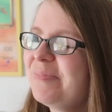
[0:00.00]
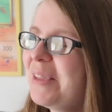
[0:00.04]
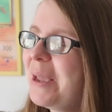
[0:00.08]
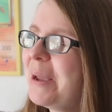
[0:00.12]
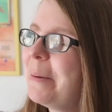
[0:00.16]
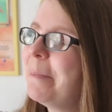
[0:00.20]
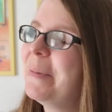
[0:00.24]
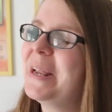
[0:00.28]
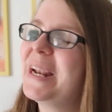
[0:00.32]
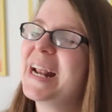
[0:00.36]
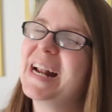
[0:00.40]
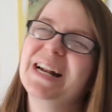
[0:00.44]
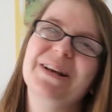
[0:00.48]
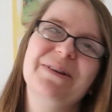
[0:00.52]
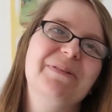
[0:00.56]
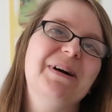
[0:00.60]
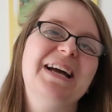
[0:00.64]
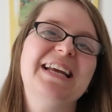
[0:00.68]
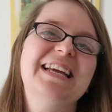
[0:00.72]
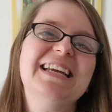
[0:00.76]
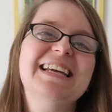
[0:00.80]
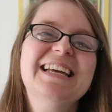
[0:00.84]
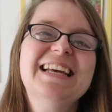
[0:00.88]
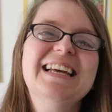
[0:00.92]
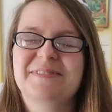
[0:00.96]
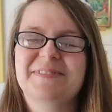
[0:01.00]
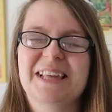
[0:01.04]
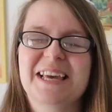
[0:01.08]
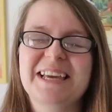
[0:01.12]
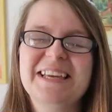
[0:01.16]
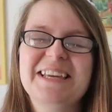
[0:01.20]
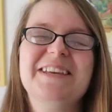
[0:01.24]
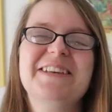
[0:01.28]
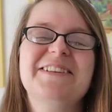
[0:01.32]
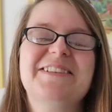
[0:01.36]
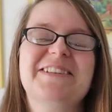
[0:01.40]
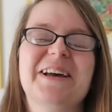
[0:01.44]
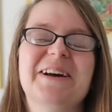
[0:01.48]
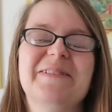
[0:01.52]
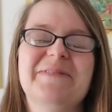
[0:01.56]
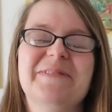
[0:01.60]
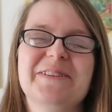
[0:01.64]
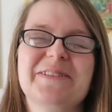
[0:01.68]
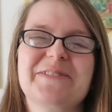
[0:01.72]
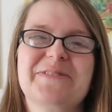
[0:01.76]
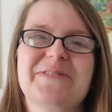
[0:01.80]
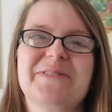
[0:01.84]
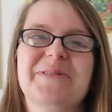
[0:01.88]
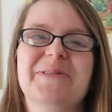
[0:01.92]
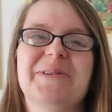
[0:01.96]
But anyway, thank you so
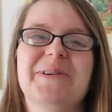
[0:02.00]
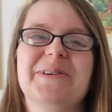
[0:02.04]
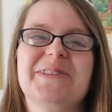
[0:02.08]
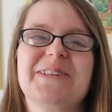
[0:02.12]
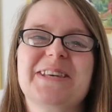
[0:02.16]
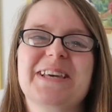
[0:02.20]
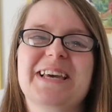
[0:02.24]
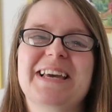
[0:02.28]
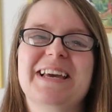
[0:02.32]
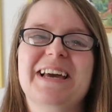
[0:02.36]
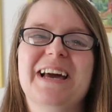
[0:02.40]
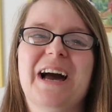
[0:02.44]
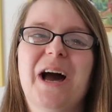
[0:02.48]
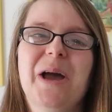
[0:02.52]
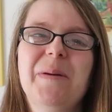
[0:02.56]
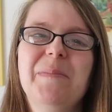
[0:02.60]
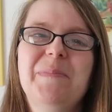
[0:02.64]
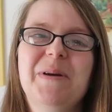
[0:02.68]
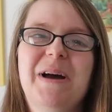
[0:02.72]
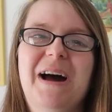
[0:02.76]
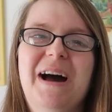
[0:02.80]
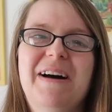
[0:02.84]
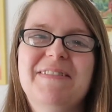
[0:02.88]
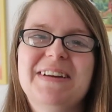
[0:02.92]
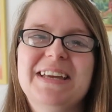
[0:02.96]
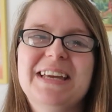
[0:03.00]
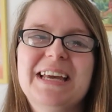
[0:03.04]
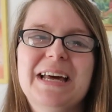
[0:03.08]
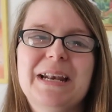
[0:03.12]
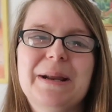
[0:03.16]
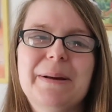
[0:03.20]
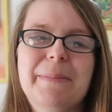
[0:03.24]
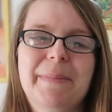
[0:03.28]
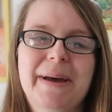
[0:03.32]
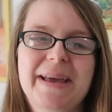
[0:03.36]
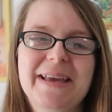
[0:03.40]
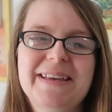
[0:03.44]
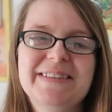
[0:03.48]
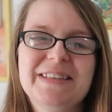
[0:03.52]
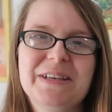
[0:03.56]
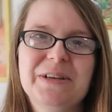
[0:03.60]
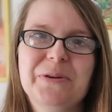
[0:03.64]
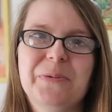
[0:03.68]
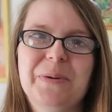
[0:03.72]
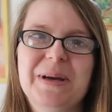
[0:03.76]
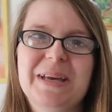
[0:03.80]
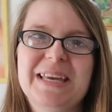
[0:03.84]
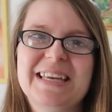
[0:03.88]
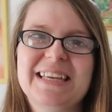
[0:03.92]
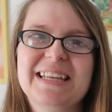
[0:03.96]
much for watching. I hope you're having an amazing
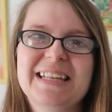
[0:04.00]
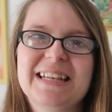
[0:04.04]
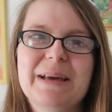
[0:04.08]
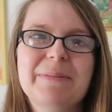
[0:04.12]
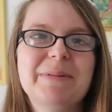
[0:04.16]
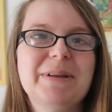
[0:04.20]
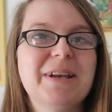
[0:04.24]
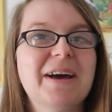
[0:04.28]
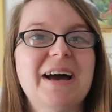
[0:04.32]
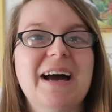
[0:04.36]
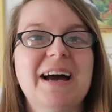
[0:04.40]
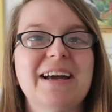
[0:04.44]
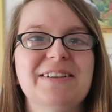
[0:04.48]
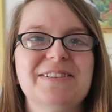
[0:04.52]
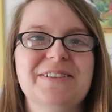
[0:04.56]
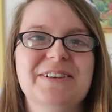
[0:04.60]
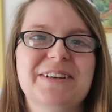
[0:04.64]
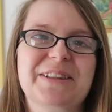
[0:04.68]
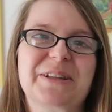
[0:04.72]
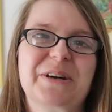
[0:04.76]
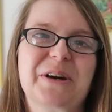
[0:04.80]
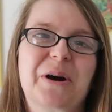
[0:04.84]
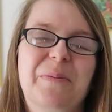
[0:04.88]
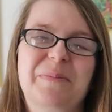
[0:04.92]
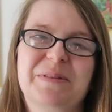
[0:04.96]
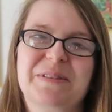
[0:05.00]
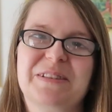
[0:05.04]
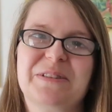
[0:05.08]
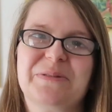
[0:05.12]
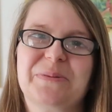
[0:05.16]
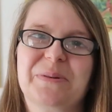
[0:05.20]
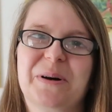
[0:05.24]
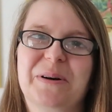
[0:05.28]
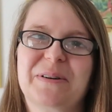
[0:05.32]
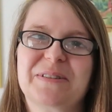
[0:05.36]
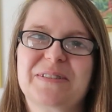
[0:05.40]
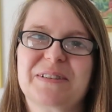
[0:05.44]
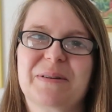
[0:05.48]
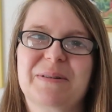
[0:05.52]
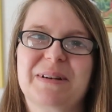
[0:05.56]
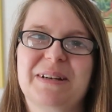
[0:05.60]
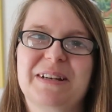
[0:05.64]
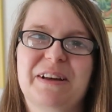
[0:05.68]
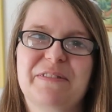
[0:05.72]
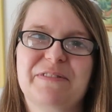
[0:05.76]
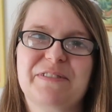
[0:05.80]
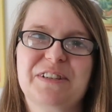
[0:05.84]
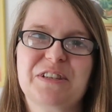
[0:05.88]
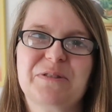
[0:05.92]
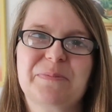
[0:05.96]
week. Let me know how you're doing in the comments as well, because I would
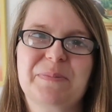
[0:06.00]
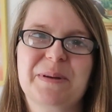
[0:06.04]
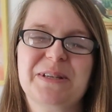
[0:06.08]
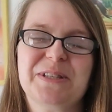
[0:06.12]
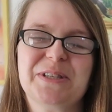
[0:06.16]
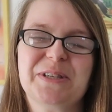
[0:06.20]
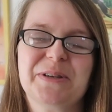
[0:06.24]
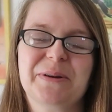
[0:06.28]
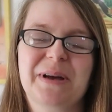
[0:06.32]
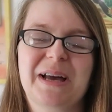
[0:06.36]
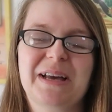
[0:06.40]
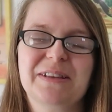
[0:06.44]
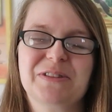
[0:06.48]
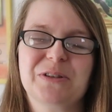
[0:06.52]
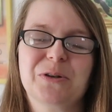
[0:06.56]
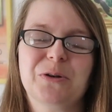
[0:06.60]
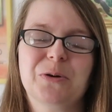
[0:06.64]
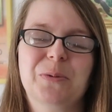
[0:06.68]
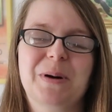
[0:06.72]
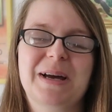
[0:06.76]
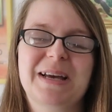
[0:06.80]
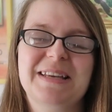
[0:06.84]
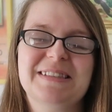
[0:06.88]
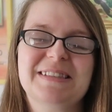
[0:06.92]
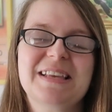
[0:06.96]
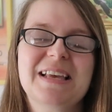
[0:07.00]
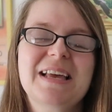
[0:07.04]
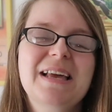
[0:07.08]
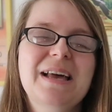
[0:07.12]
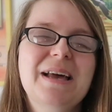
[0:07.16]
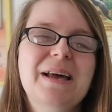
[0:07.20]
love to speak to you as always.